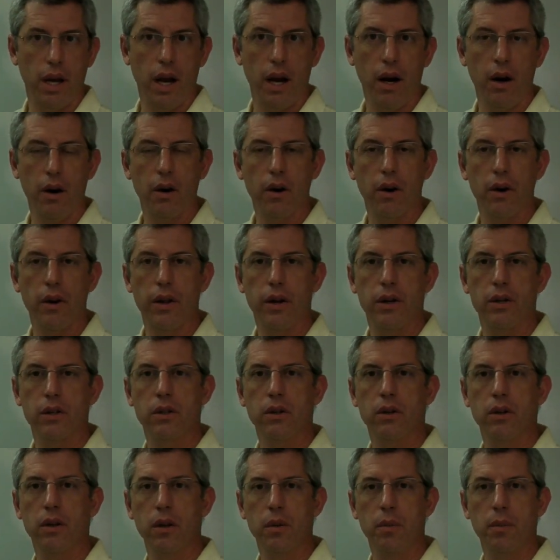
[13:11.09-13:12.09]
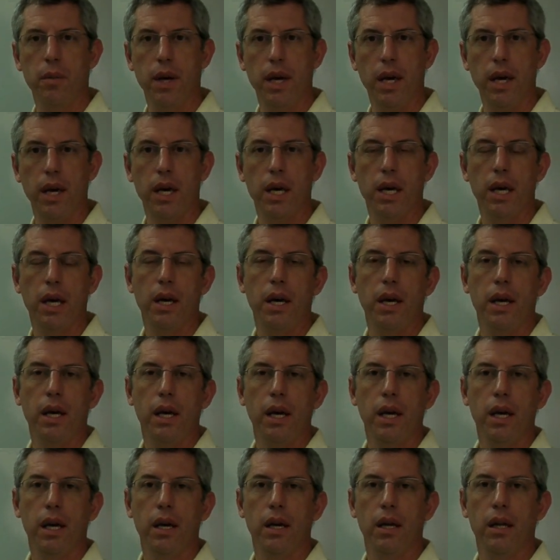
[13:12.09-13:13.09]
error there's going to be
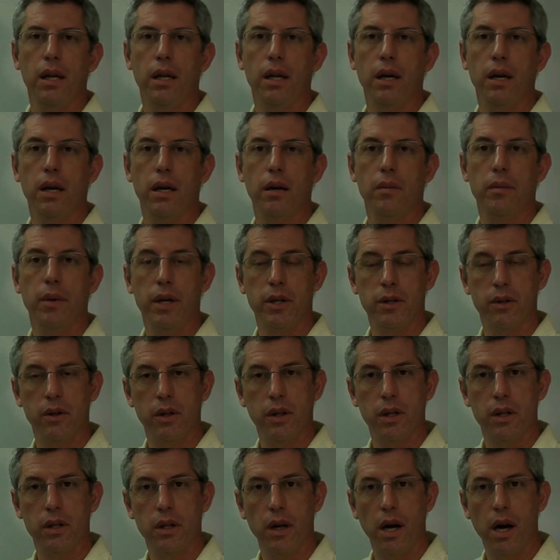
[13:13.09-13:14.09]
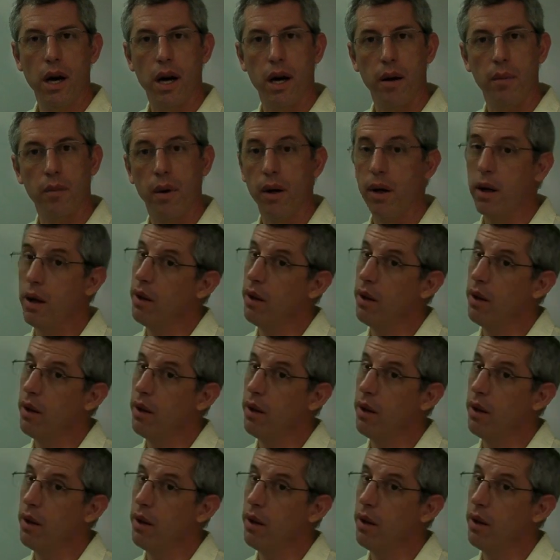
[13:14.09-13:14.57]
in uh, measuring the time.